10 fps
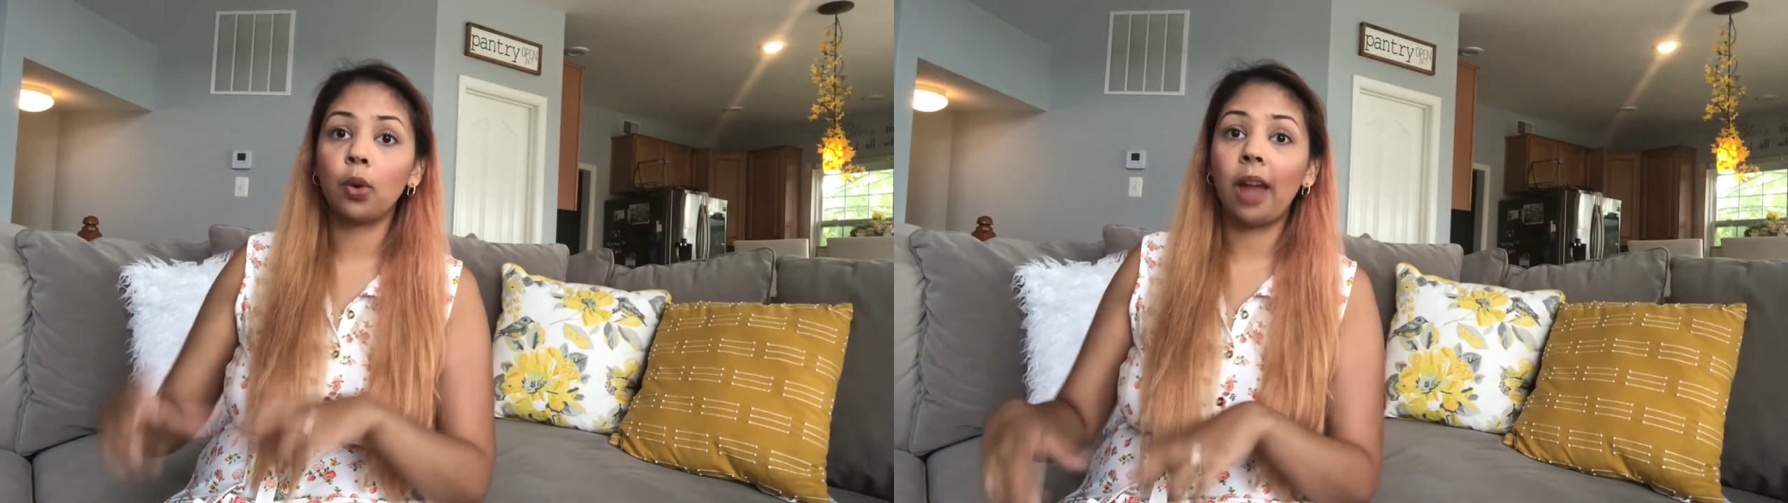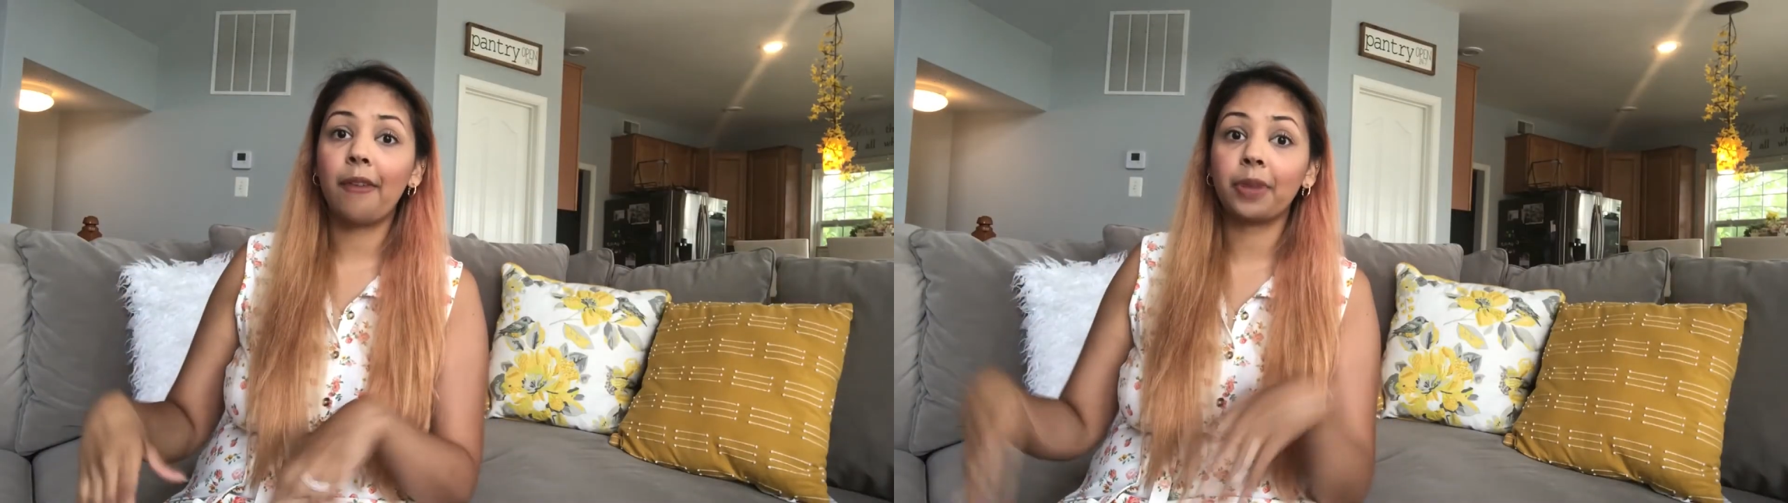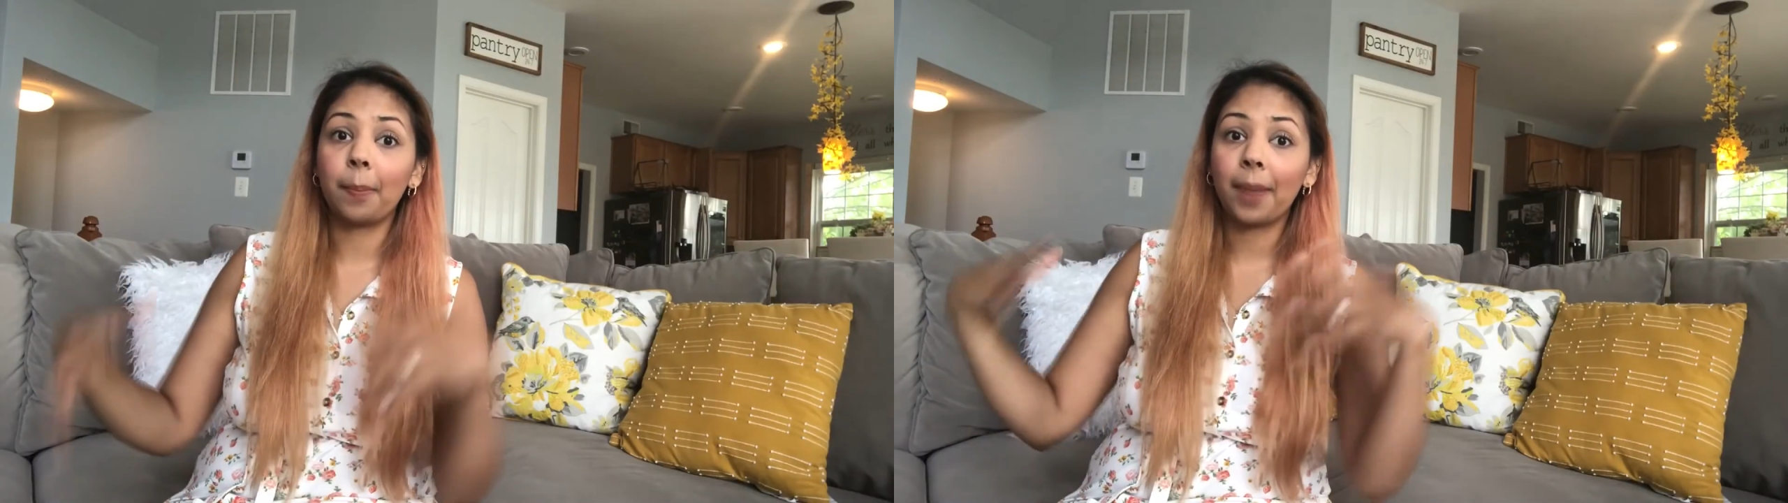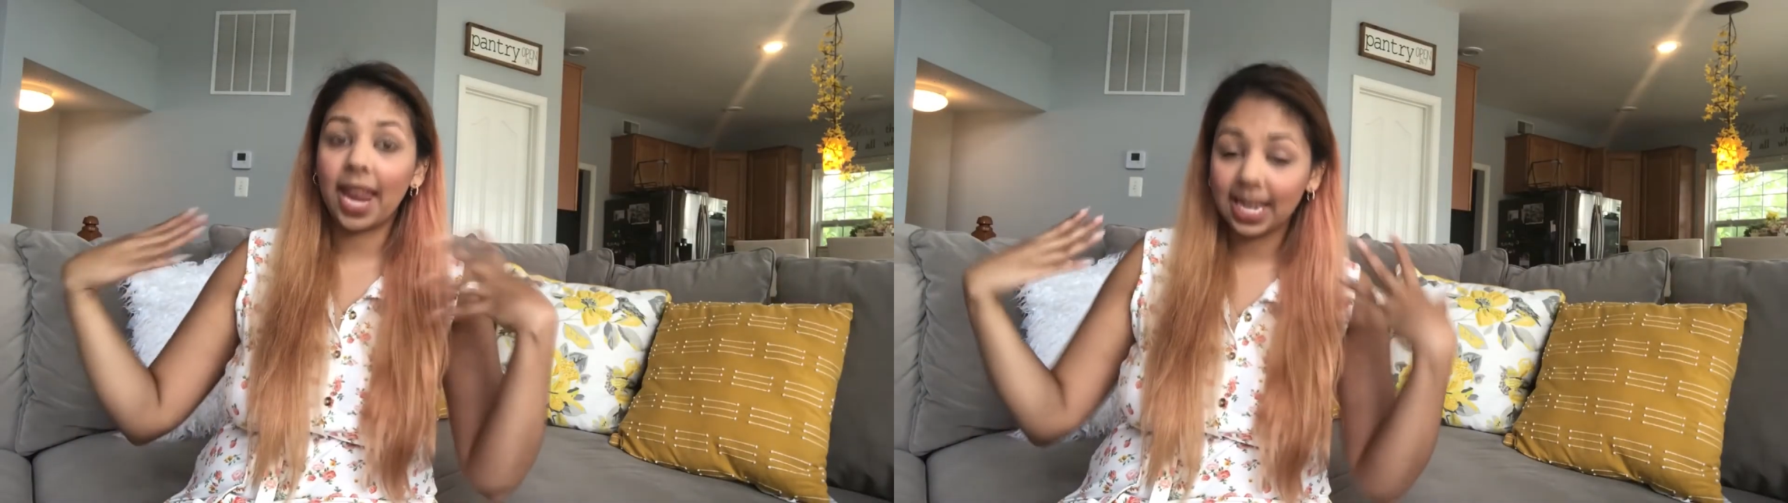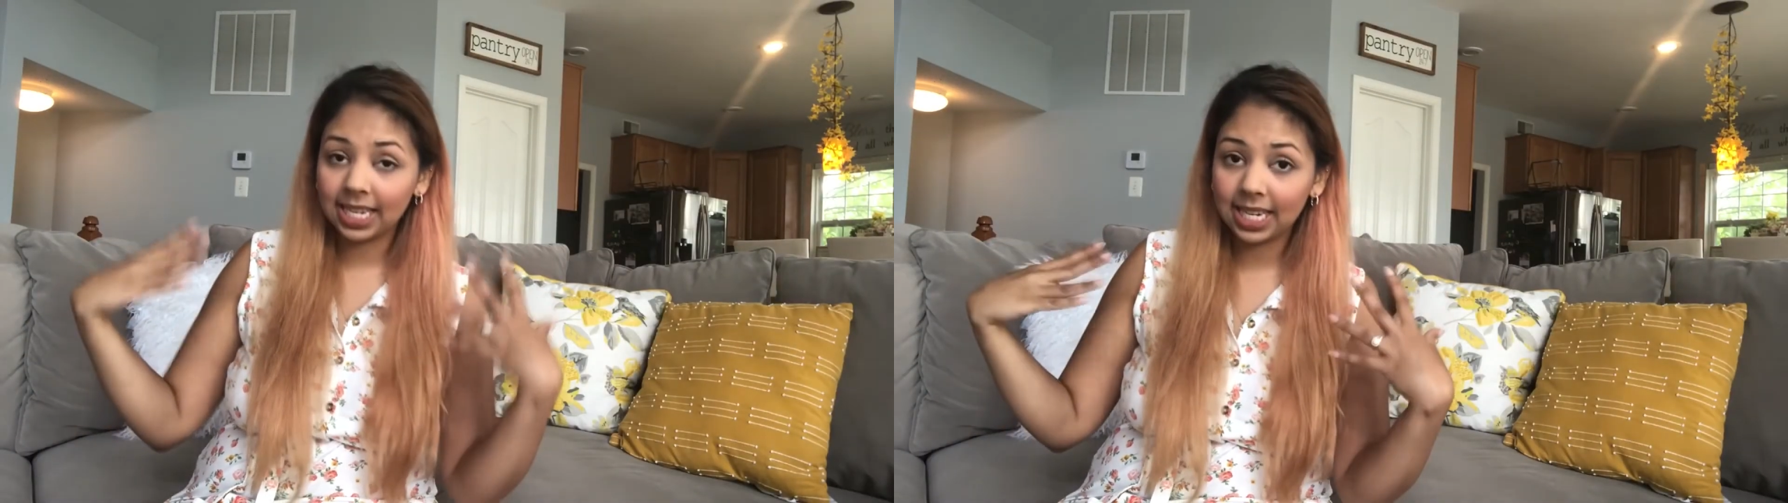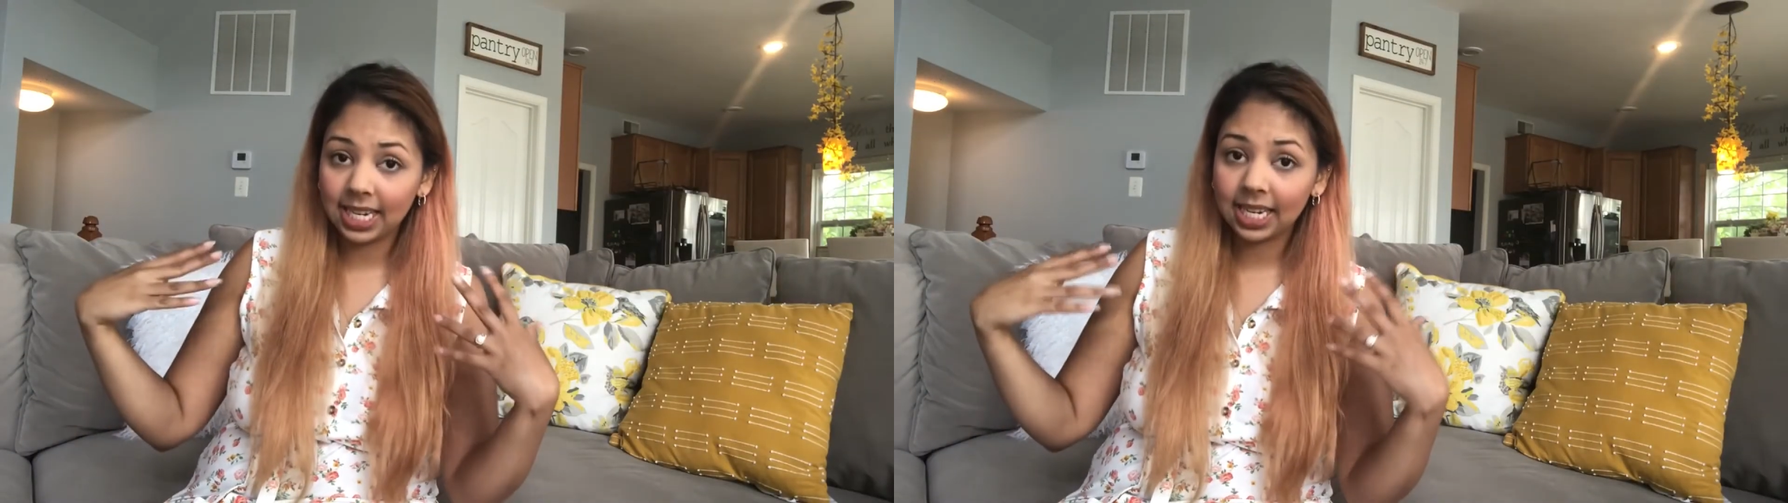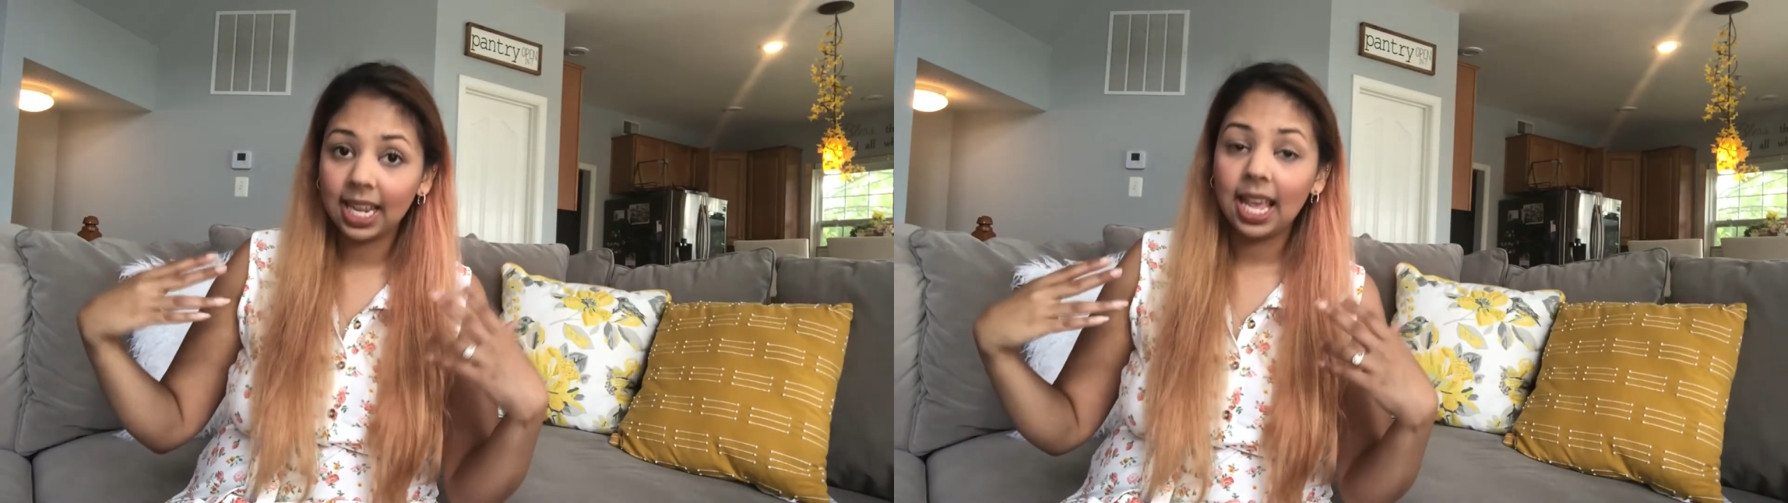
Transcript: have to paint it.